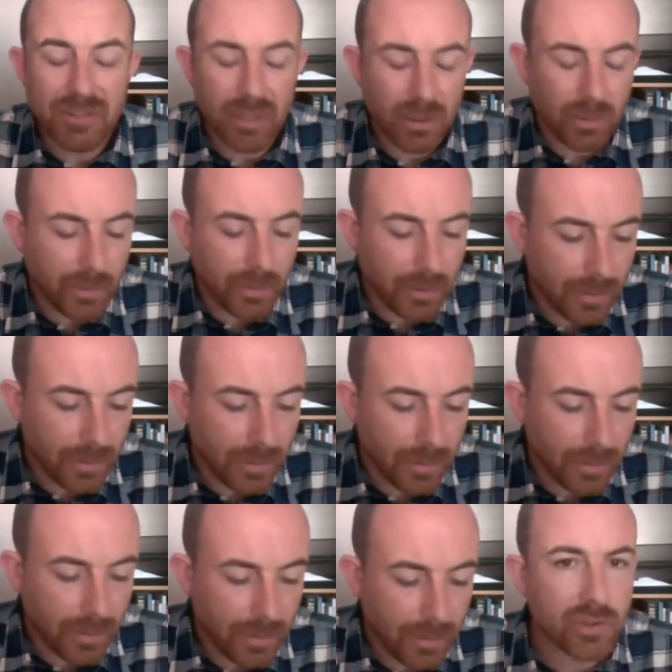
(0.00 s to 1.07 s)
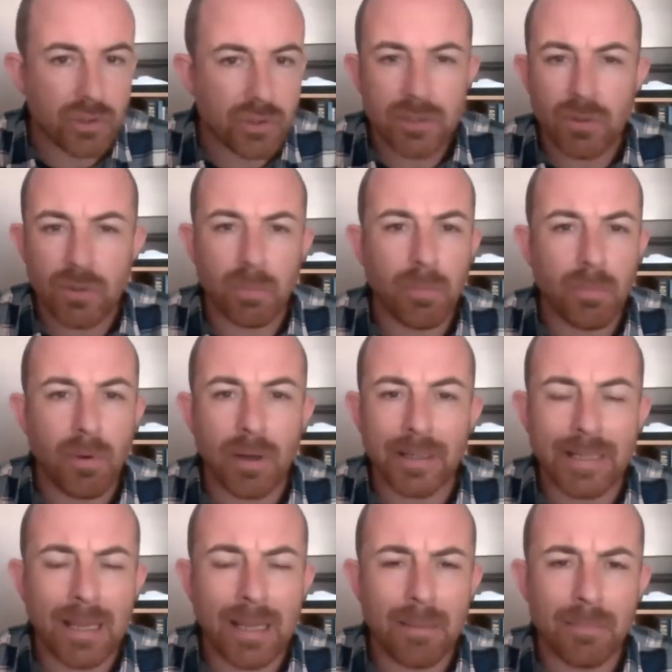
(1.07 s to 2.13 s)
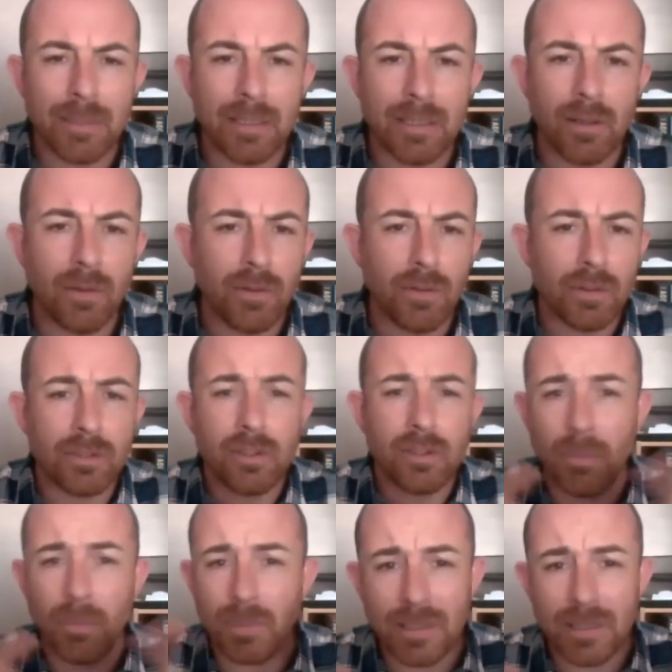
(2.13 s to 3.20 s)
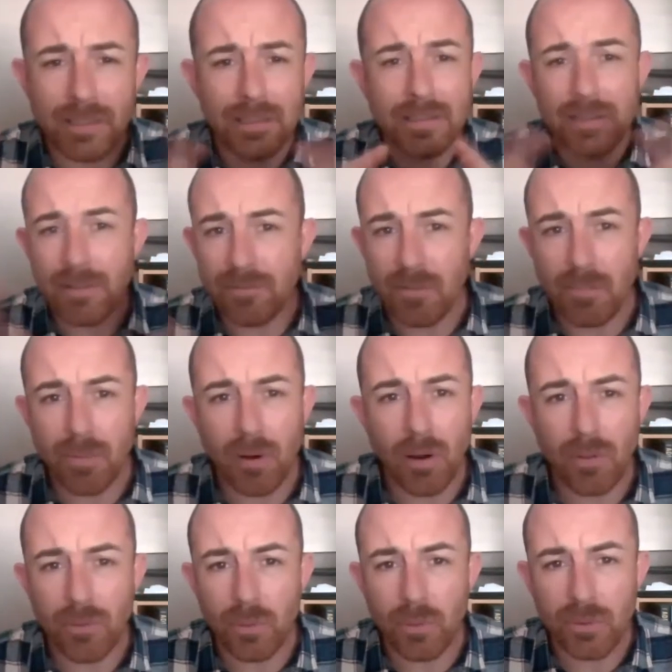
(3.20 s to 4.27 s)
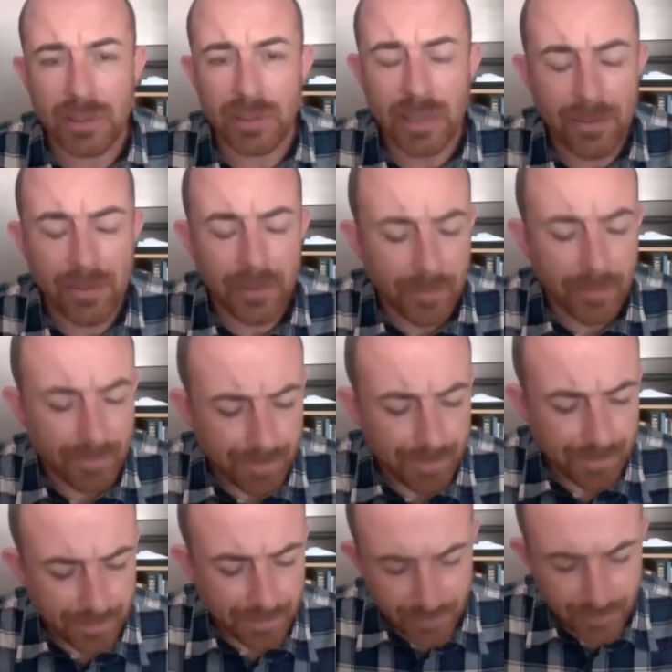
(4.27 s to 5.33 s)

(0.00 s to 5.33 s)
So yeah, but for me, roulette, that just took my gambling on a completely different path altogether.